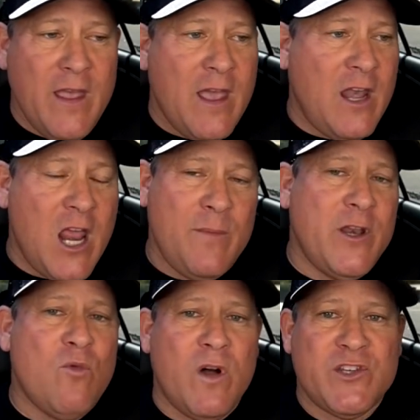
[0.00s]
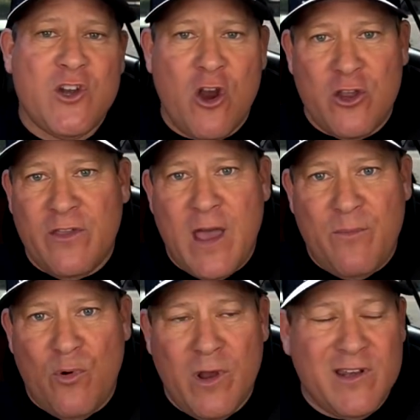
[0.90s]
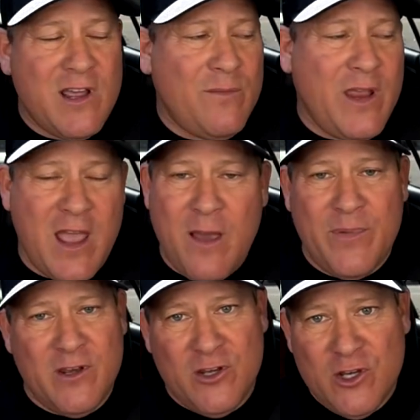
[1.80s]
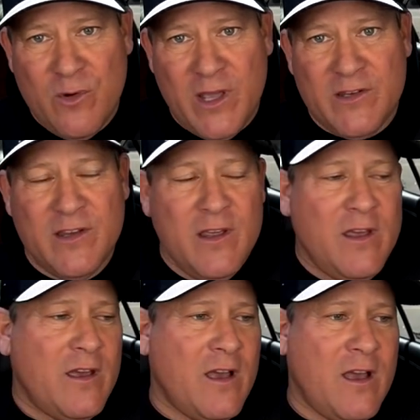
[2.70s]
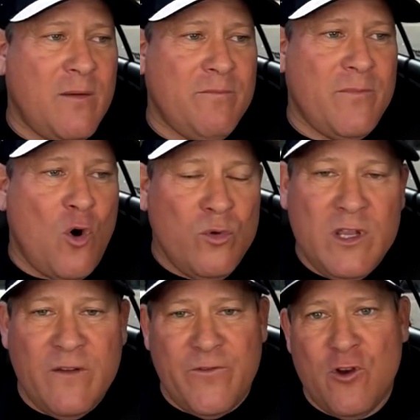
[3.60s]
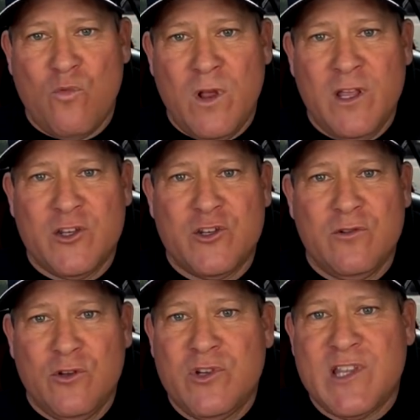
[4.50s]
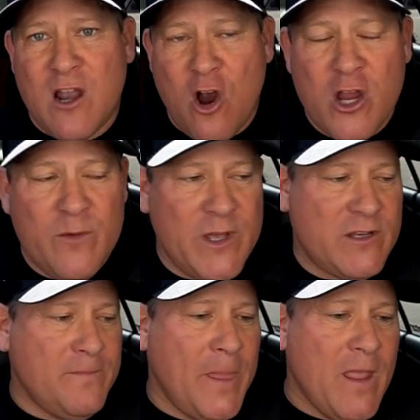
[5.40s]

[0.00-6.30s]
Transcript: And anybody who wants to argue that point, I'd be happy to do it. Only if you're willing to lose that argument.